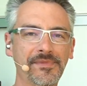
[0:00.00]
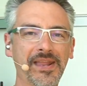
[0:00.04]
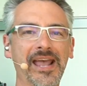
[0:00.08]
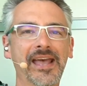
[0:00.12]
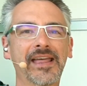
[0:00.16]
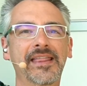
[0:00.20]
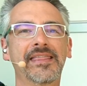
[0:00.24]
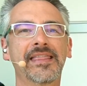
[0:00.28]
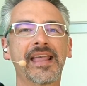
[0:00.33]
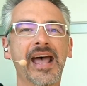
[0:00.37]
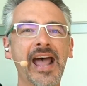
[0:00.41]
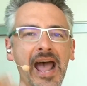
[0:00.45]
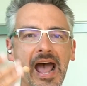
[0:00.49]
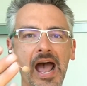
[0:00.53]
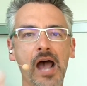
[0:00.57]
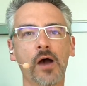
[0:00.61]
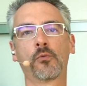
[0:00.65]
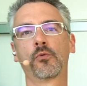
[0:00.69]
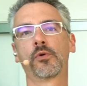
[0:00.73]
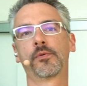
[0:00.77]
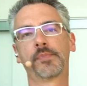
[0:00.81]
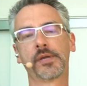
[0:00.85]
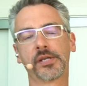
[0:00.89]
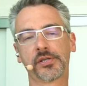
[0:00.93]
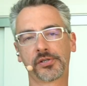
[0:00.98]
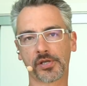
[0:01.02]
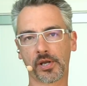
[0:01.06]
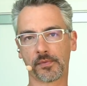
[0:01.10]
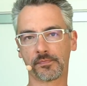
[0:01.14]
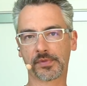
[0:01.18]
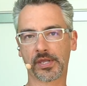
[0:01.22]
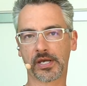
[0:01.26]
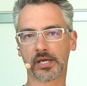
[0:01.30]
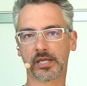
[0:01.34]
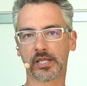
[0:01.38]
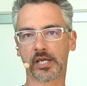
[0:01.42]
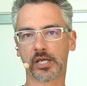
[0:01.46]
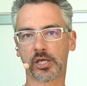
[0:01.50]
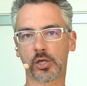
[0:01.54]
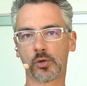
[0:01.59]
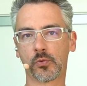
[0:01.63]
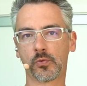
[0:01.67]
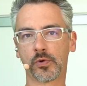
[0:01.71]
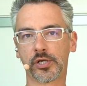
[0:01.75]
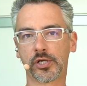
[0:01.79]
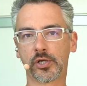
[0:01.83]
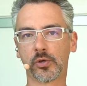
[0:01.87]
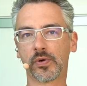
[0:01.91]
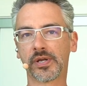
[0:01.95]
And that would be something that you
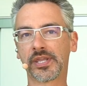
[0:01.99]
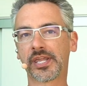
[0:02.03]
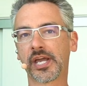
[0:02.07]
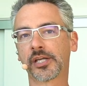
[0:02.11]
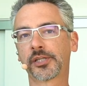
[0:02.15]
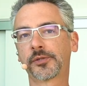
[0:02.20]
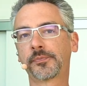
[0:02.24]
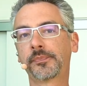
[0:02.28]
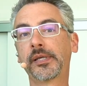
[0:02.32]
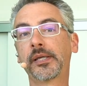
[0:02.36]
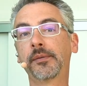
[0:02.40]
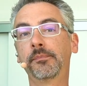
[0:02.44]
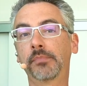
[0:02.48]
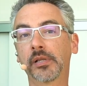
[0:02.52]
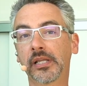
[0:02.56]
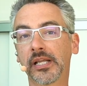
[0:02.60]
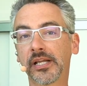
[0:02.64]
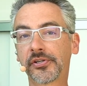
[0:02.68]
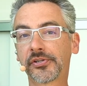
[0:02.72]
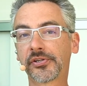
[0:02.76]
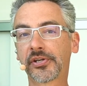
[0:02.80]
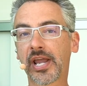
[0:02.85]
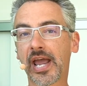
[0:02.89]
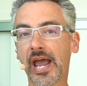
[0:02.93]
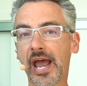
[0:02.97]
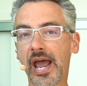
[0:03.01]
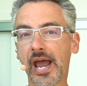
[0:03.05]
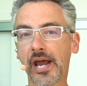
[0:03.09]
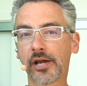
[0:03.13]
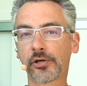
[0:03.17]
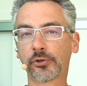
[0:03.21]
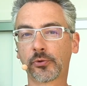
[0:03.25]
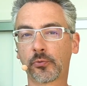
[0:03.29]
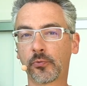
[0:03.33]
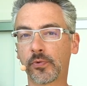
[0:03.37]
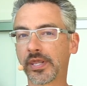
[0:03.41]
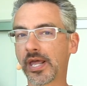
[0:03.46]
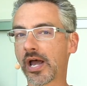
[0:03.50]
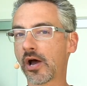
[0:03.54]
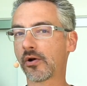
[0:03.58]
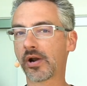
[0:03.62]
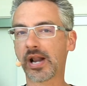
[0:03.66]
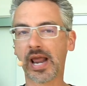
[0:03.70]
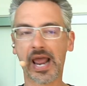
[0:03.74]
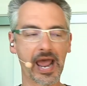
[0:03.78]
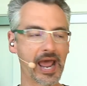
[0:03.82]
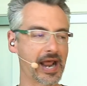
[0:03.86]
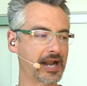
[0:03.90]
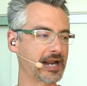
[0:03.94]
would do with SP Blitz Cache
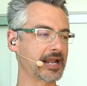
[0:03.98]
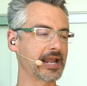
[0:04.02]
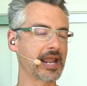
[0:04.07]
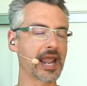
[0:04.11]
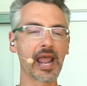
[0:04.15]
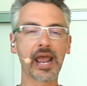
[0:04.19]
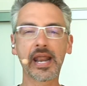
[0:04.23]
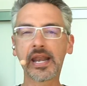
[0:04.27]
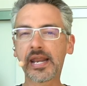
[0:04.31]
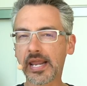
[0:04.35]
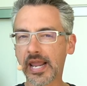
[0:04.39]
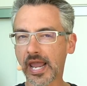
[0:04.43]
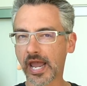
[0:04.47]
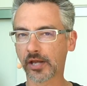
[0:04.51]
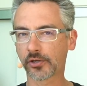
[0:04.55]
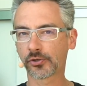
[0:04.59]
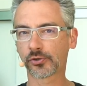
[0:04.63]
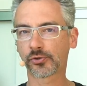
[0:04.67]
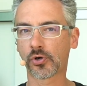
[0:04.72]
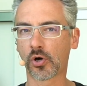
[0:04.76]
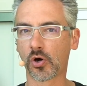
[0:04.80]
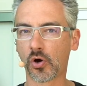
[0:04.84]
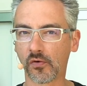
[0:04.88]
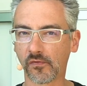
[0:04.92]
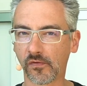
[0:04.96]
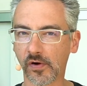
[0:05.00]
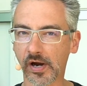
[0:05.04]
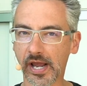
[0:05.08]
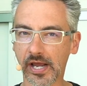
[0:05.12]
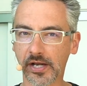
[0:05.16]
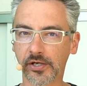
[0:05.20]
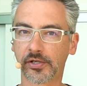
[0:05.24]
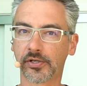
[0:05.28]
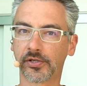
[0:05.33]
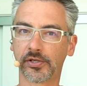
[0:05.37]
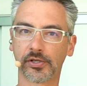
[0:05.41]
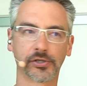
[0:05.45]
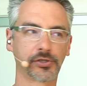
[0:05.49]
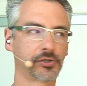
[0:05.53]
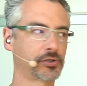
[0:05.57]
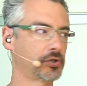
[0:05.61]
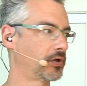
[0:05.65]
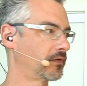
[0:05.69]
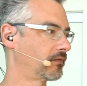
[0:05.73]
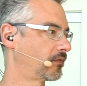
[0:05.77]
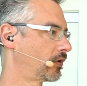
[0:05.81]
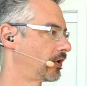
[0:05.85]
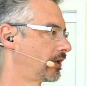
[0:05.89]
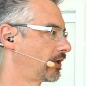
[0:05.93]
without adding any extra overhead to the
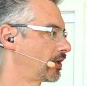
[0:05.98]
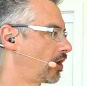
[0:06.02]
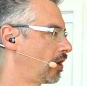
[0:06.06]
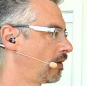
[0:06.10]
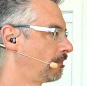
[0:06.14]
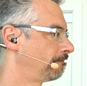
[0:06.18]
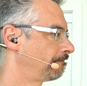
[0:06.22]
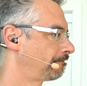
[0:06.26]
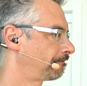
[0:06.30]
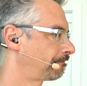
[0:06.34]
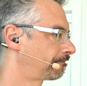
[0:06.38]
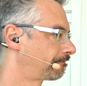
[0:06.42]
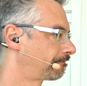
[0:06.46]
server at all.